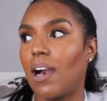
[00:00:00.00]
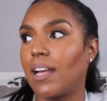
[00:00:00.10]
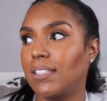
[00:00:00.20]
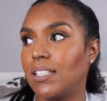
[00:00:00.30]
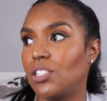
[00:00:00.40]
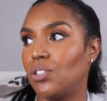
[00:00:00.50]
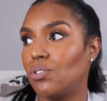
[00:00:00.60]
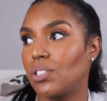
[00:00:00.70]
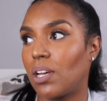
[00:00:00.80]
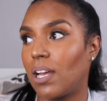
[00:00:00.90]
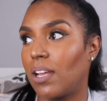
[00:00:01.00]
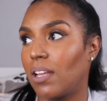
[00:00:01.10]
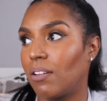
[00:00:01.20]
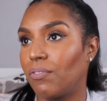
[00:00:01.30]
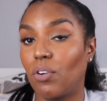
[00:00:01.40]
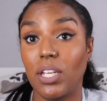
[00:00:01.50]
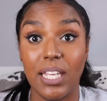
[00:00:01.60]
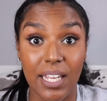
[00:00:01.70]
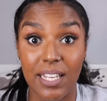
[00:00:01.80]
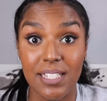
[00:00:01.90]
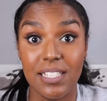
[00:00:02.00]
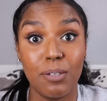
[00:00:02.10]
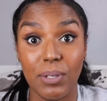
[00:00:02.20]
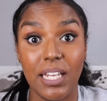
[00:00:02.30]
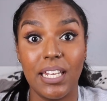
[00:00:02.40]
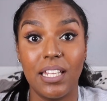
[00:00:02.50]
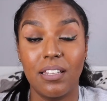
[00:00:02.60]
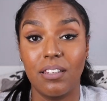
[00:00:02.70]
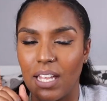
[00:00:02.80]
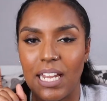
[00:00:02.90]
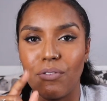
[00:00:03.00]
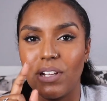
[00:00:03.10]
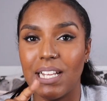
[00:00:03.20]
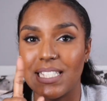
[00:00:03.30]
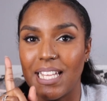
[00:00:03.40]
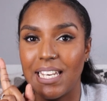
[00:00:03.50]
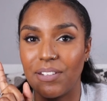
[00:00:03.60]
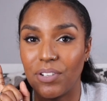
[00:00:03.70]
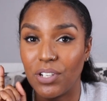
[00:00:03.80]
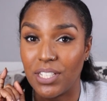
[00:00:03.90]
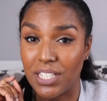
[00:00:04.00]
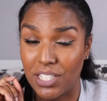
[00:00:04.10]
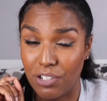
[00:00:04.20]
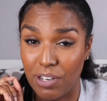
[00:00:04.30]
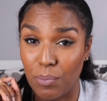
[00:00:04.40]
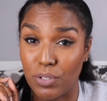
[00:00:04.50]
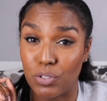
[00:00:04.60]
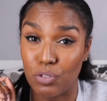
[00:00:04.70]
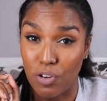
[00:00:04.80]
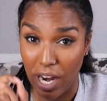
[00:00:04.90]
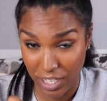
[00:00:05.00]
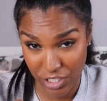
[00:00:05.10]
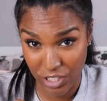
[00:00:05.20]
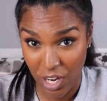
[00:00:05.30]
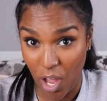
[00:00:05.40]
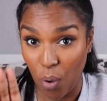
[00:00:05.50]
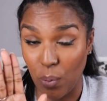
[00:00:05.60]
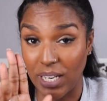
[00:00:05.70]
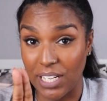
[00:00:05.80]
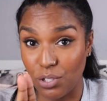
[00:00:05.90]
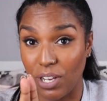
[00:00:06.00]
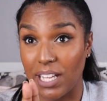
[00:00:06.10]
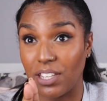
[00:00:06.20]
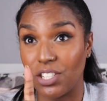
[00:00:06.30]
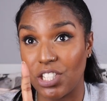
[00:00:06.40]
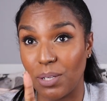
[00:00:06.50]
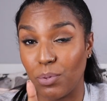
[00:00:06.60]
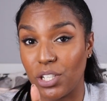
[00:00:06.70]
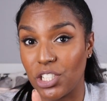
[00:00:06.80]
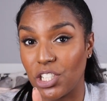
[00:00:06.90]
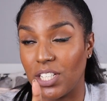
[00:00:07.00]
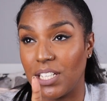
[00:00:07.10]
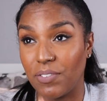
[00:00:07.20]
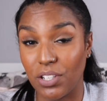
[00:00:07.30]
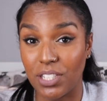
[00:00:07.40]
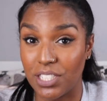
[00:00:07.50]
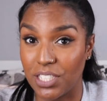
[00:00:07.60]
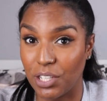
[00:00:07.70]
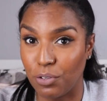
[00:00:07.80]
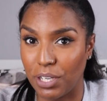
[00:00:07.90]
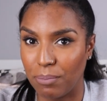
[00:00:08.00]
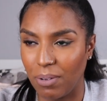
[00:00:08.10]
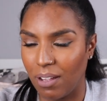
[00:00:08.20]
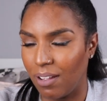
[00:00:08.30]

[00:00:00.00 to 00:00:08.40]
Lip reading: I did use that for years in the beginning, and I realized that leave-in conditioning cream was trash when I tried the Sheer Moisture leave-in conditioning cream.